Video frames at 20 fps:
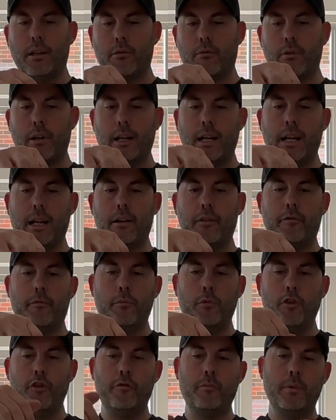to run out of
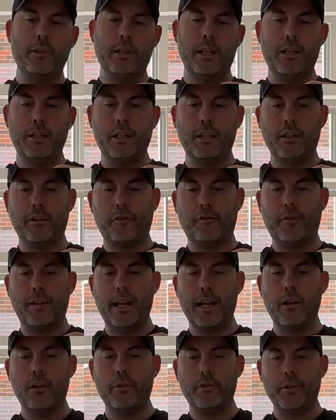movement and you're going to
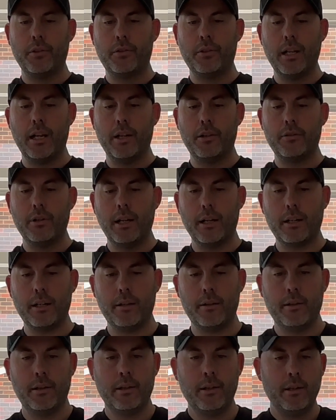foul on the star
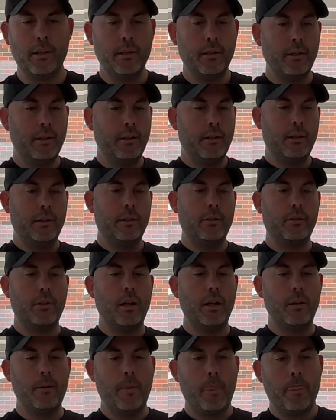tracker.
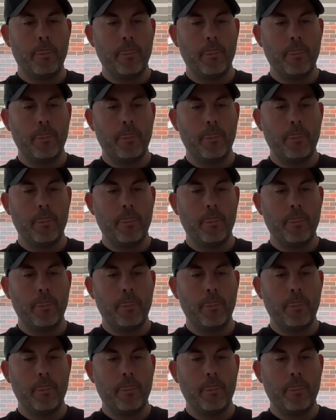So